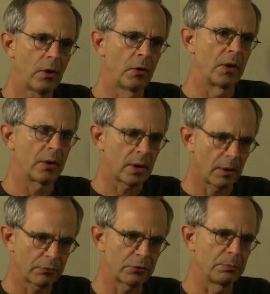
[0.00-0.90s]
or
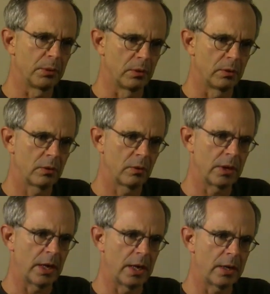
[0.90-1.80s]
uncomfortable,
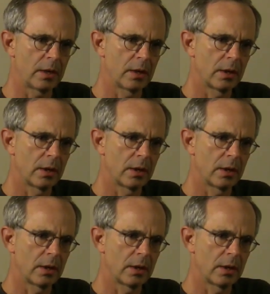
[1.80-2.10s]
okay?